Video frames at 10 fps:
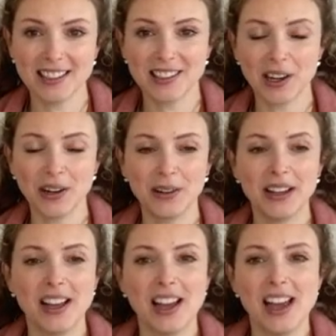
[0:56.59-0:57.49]
So
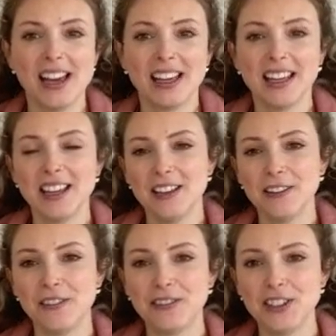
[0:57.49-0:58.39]

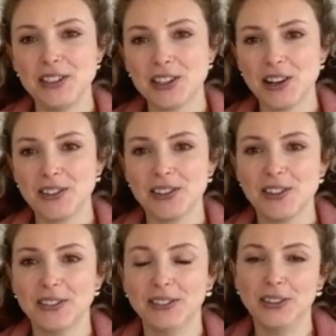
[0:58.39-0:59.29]
if you don't
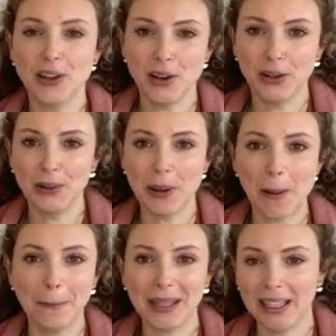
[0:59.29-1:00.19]
know
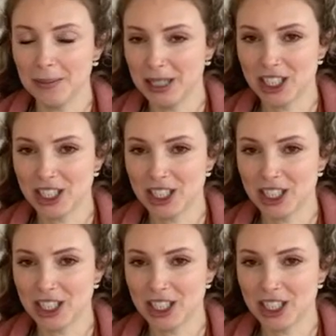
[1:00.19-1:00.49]
me and my